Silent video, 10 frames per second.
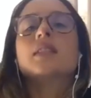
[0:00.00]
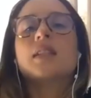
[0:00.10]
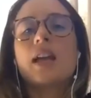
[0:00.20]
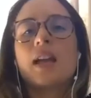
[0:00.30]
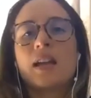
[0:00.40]

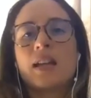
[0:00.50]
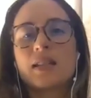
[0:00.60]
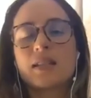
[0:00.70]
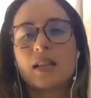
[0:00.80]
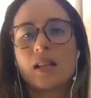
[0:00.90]

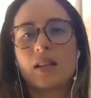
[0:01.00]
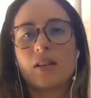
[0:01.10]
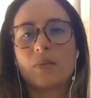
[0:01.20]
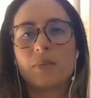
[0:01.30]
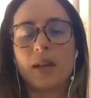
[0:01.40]
exhaling,
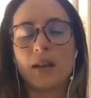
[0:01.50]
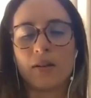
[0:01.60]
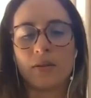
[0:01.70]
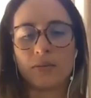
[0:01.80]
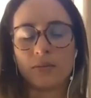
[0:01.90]
come
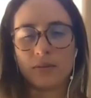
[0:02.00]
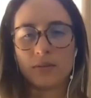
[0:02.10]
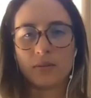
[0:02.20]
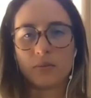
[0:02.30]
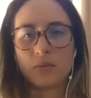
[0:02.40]
down.
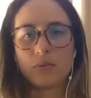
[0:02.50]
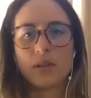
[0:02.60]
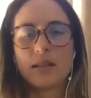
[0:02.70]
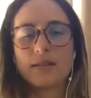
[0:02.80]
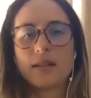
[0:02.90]
We'll do
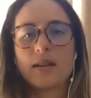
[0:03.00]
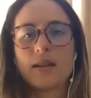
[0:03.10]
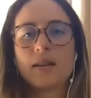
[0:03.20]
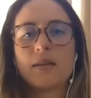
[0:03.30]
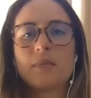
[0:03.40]
last
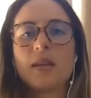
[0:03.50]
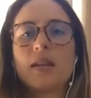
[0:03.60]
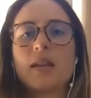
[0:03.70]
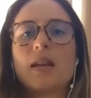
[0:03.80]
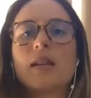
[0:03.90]
time,
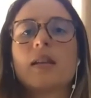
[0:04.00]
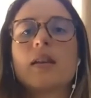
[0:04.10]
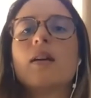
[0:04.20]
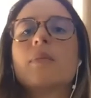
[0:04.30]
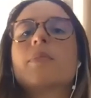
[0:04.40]
inhaling
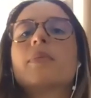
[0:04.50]
up.